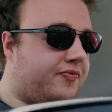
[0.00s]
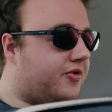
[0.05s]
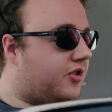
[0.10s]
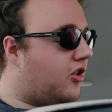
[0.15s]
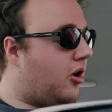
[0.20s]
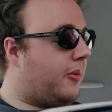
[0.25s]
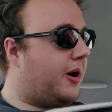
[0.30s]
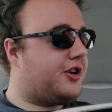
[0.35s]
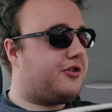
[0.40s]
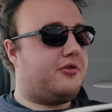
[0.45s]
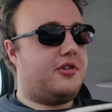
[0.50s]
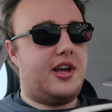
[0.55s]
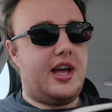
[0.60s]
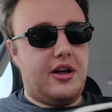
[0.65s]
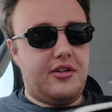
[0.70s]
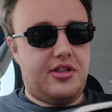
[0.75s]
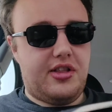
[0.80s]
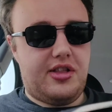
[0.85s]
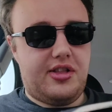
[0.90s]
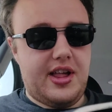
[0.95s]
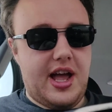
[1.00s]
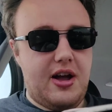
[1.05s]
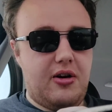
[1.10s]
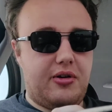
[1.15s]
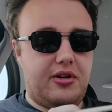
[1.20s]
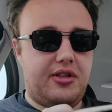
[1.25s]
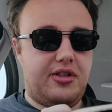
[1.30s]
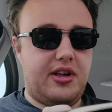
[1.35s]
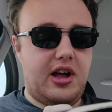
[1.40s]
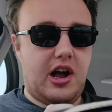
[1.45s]
Not much really else to say,
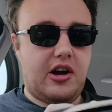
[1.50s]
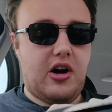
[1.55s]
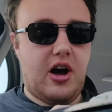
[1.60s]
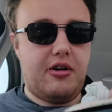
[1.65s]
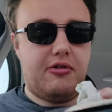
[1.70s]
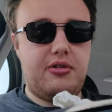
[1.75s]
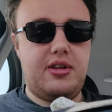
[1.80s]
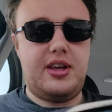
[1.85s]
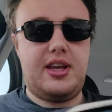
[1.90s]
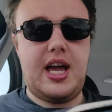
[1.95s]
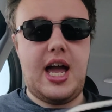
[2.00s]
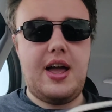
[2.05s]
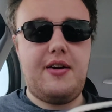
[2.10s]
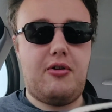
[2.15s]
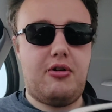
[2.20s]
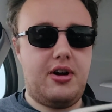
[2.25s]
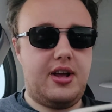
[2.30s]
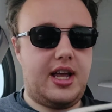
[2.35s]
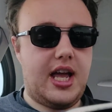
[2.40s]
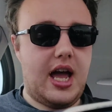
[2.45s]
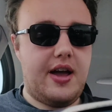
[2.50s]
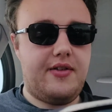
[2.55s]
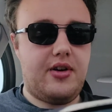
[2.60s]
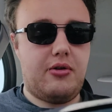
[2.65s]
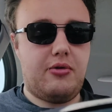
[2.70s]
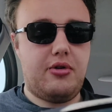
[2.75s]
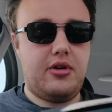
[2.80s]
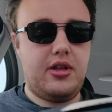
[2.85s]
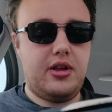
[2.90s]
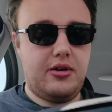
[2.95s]
honestly. I kind of already gave it a
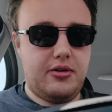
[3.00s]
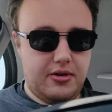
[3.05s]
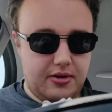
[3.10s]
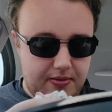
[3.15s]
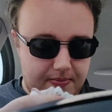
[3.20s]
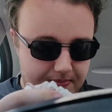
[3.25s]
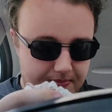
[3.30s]
really good